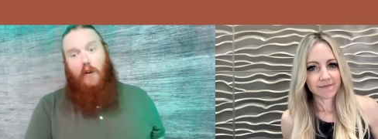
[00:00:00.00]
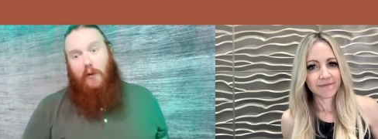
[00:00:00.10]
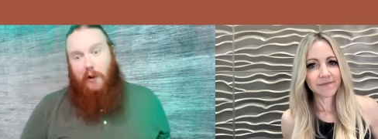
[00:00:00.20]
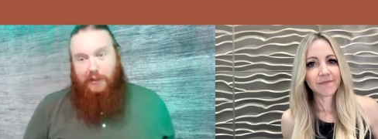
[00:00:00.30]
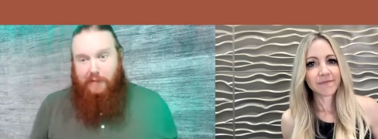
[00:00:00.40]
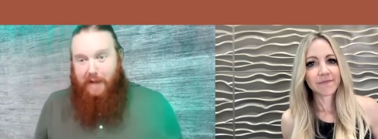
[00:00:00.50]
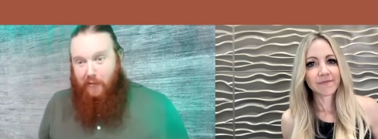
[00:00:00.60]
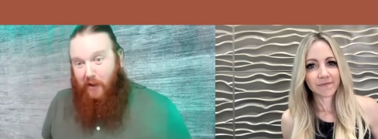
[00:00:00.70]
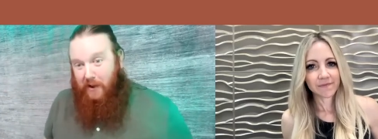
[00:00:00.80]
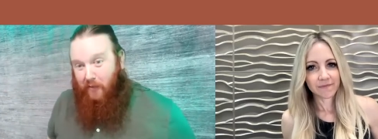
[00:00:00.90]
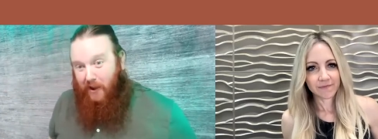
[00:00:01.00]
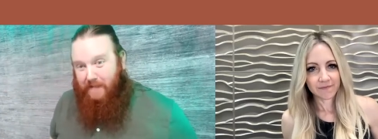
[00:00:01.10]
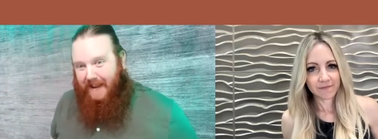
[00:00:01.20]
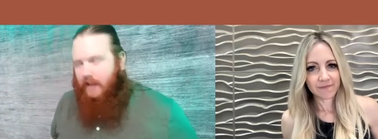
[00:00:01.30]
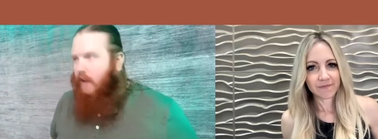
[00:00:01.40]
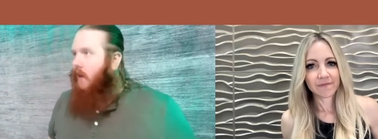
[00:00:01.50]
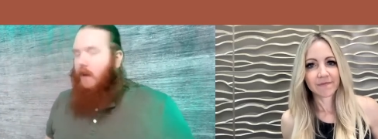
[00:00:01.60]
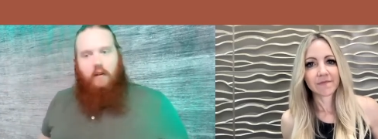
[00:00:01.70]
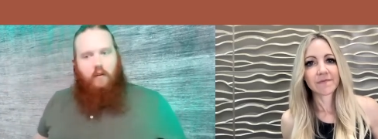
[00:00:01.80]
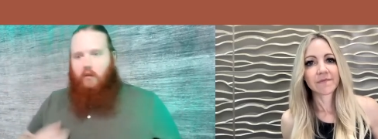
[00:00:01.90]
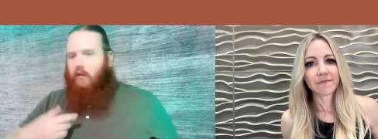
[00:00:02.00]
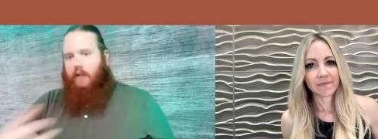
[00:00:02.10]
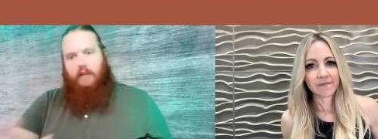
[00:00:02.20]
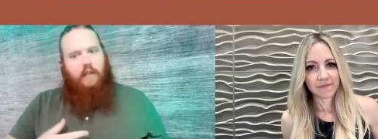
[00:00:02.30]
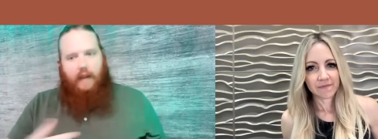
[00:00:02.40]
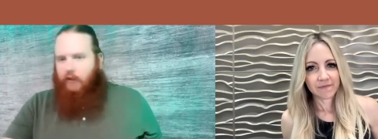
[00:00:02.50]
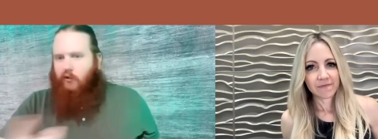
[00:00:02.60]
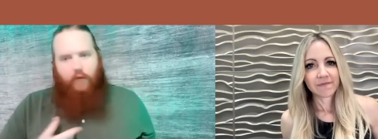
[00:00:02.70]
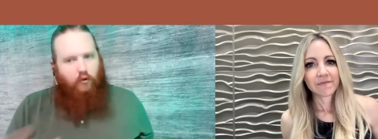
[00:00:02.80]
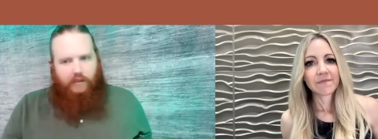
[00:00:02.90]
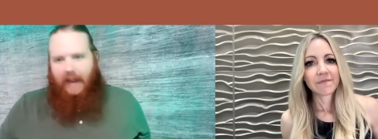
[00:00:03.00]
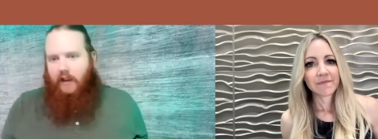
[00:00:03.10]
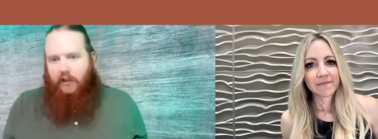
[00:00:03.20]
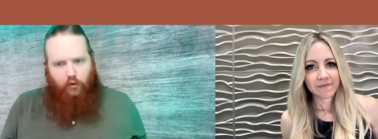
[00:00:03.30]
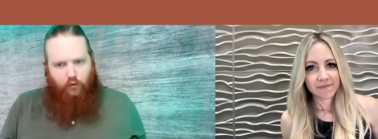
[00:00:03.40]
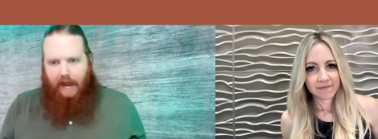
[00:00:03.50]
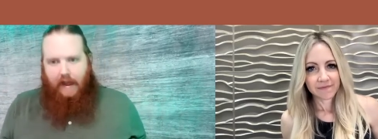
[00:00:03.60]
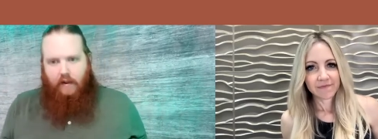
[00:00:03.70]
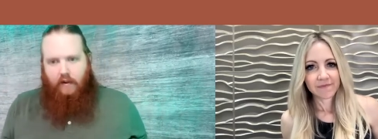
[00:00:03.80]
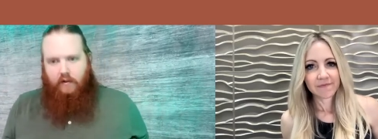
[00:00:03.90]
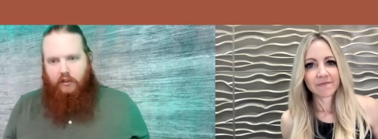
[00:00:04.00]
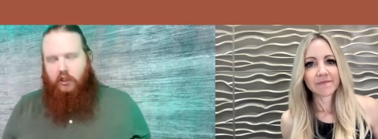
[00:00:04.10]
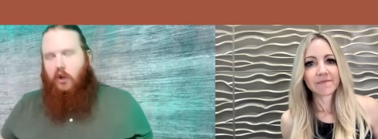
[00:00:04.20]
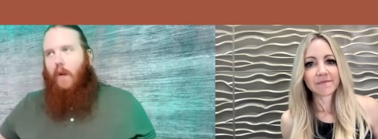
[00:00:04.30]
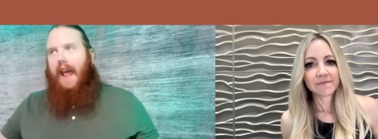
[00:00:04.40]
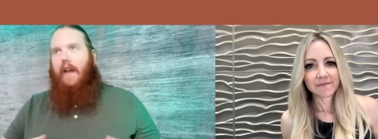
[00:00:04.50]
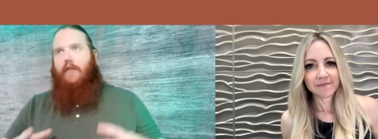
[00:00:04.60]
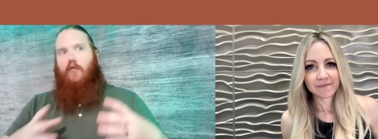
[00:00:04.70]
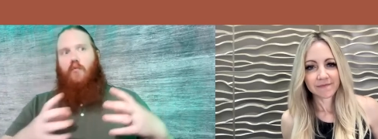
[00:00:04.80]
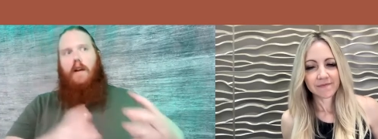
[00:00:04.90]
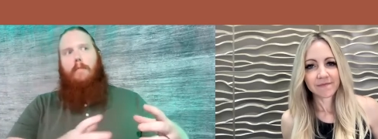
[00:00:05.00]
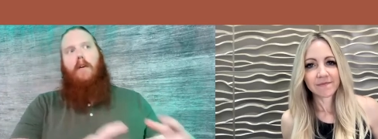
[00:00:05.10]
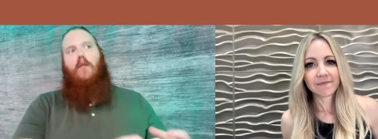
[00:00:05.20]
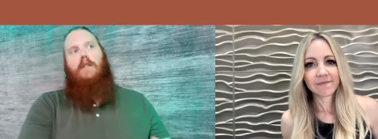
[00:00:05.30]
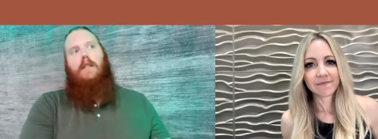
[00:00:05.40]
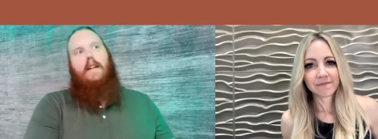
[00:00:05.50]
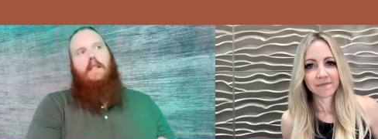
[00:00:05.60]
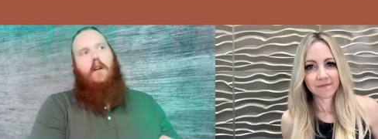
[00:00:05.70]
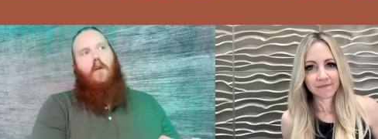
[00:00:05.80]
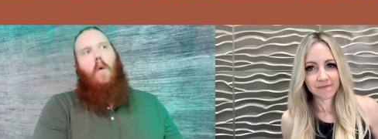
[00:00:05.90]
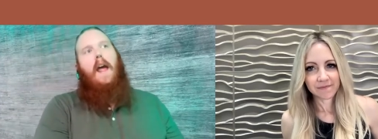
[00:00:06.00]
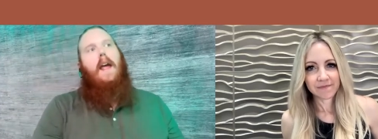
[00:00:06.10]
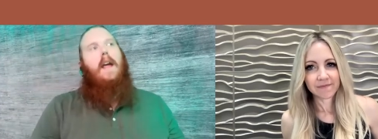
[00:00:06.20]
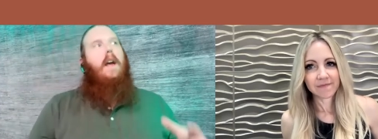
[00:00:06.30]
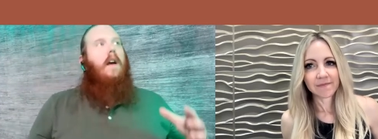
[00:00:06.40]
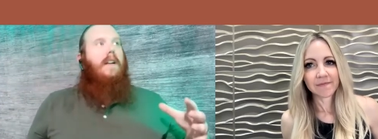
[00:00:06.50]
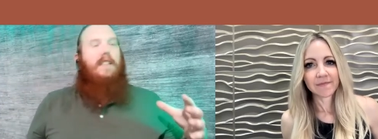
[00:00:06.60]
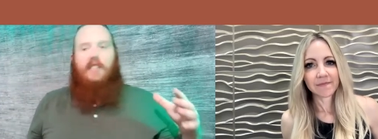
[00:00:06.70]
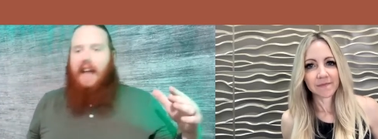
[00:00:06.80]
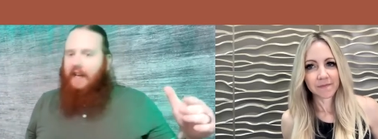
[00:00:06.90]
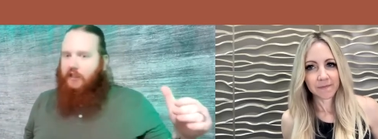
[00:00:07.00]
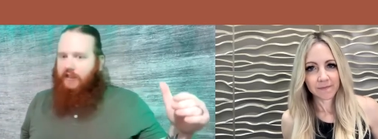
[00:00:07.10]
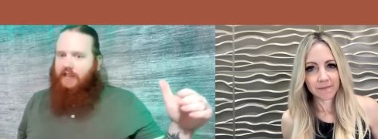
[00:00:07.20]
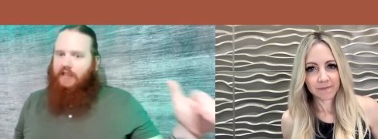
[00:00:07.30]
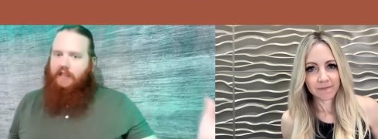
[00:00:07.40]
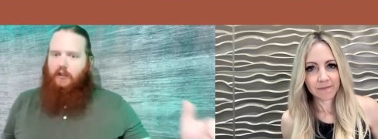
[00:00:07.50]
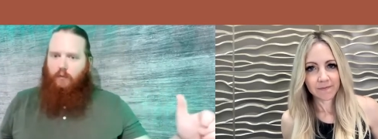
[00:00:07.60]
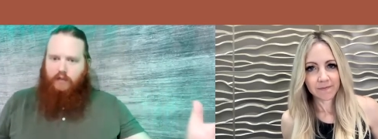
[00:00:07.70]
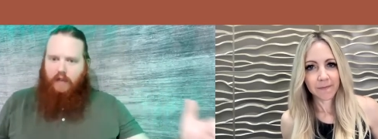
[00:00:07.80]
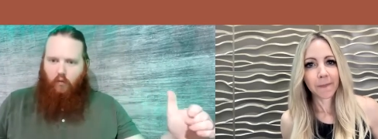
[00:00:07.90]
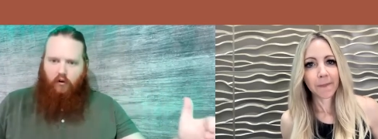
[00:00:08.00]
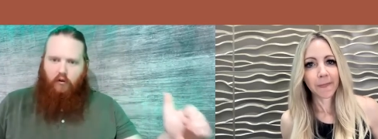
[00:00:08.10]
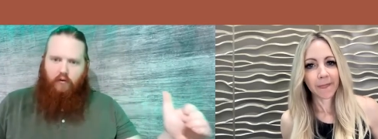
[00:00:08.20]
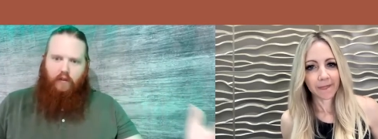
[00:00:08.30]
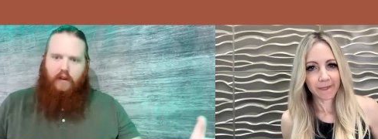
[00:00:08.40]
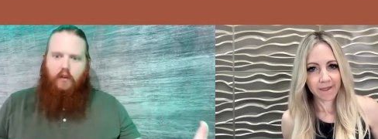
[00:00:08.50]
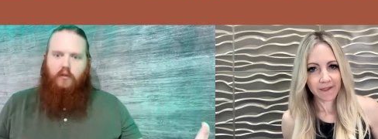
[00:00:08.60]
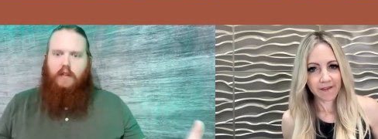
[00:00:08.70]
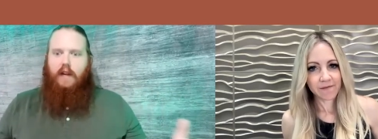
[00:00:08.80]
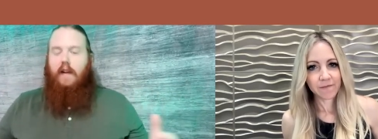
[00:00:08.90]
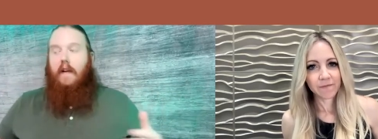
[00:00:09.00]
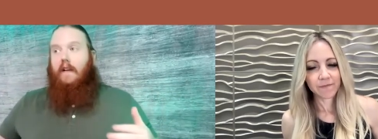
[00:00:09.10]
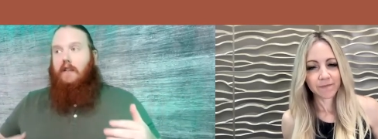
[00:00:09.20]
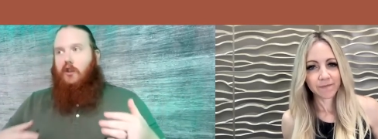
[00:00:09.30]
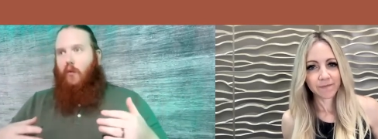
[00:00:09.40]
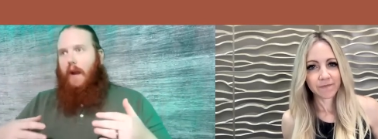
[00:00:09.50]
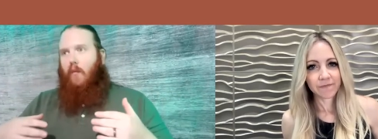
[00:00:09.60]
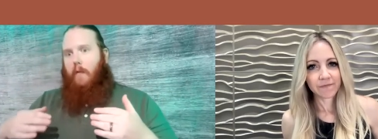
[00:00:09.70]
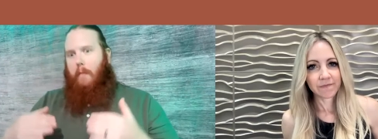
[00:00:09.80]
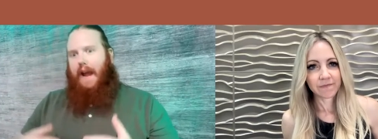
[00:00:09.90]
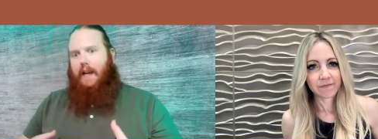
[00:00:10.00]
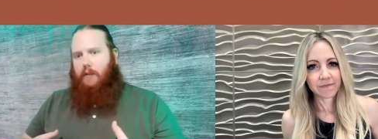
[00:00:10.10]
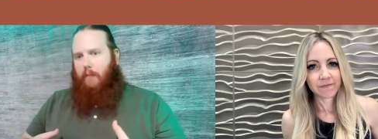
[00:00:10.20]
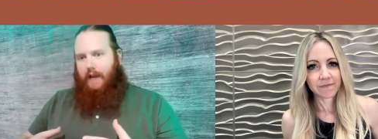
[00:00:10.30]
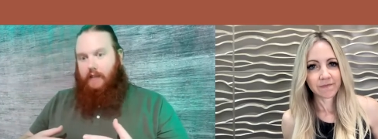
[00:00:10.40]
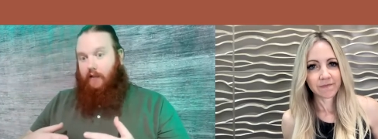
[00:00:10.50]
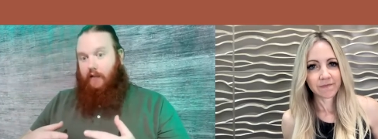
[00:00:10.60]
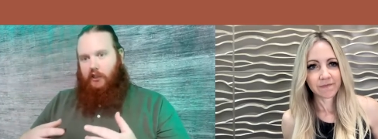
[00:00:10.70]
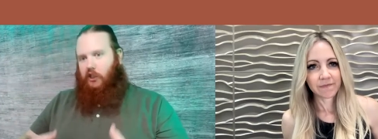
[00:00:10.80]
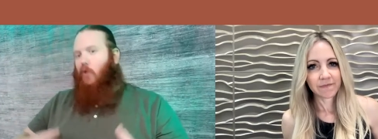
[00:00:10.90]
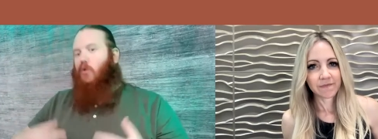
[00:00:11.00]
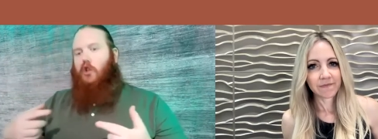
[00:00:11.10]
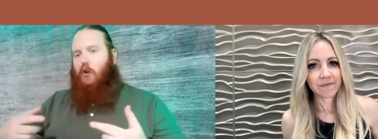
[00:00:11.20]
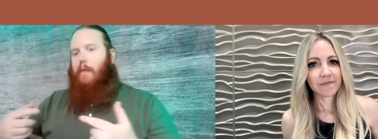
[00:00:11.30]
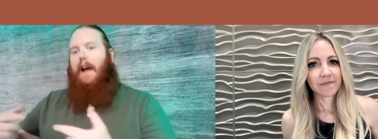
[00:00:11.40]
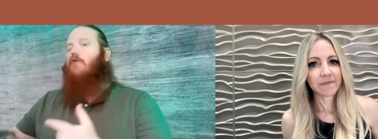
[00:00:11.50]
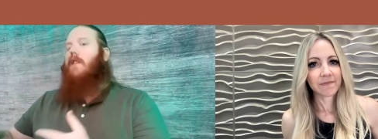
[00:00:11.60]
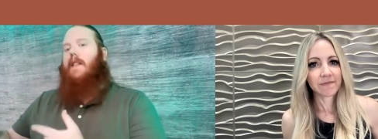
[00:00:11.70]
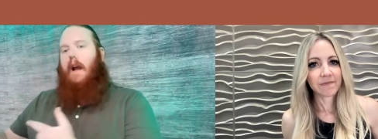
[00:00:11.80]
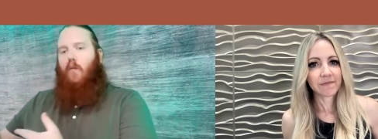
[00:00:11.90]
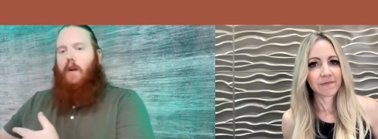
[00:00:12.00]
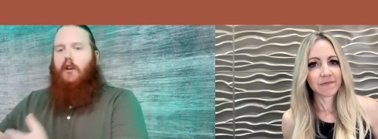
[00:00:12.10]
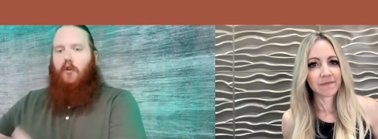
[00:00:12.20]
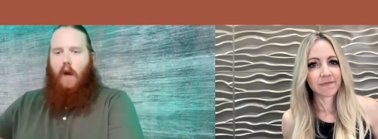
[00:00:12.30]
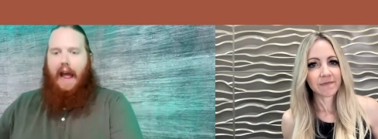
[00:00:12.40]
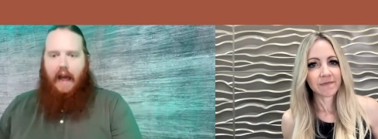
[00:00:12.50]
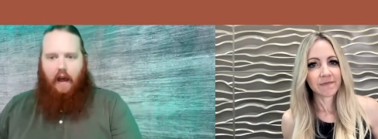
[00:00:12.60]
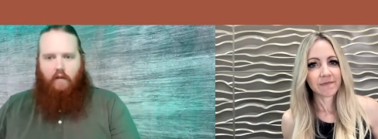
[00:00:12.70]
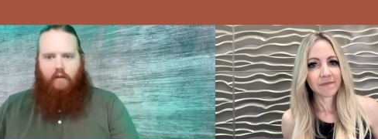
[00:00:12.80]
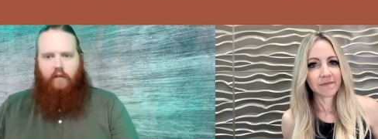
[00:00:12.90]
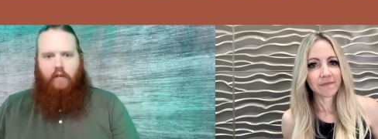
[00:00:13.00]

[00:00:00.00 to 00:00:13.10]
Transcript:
Speaker 1: phone calls, you make one appointment. Introverts can't do that. So we have mm-hmm. to rebuild things in a way, change the systems that we're currently using so that we're maximizing the social battery that we do have.